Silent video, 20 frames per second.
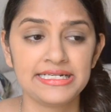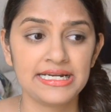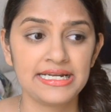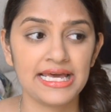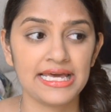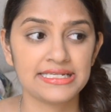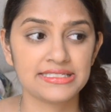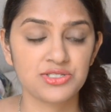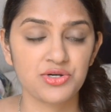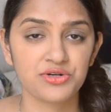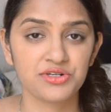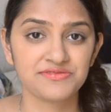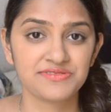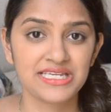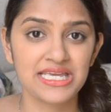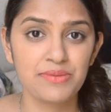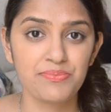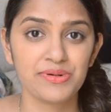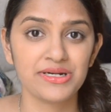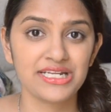it and sort of
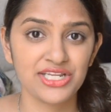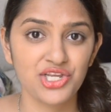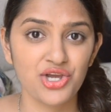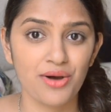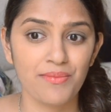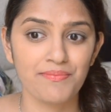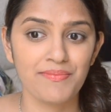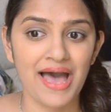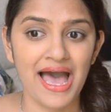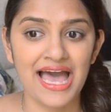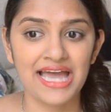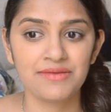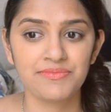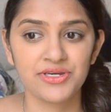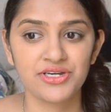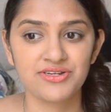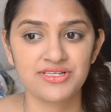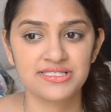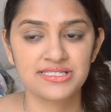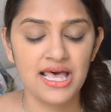keep it in your bag,
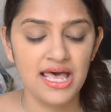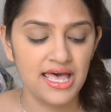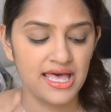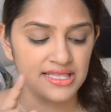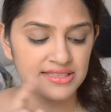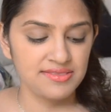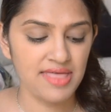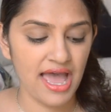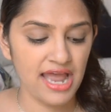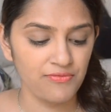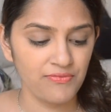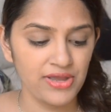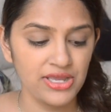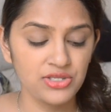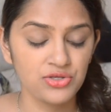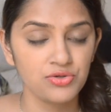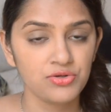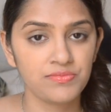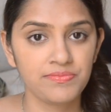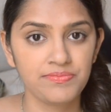because That way
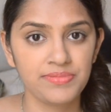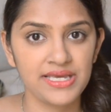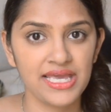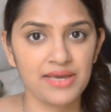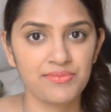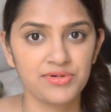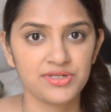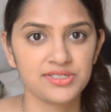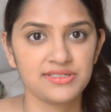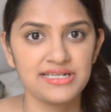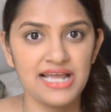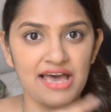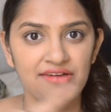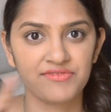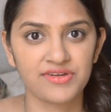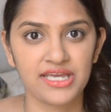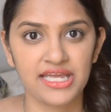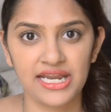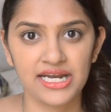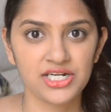you'll be able to
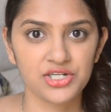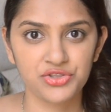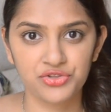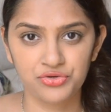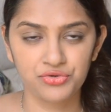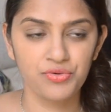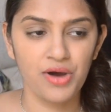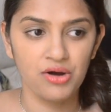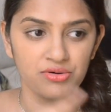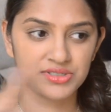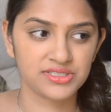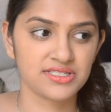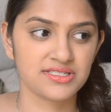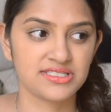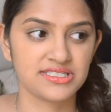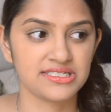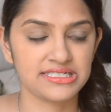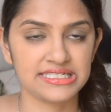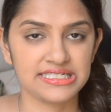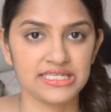navigate throughout the
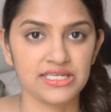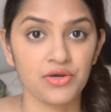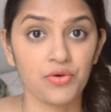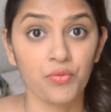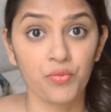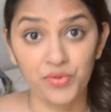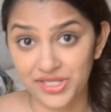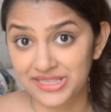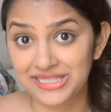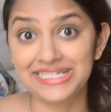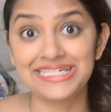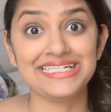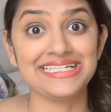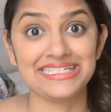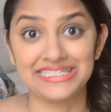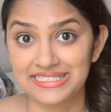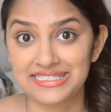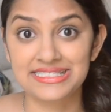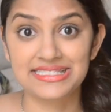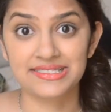city with
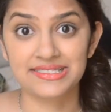ease.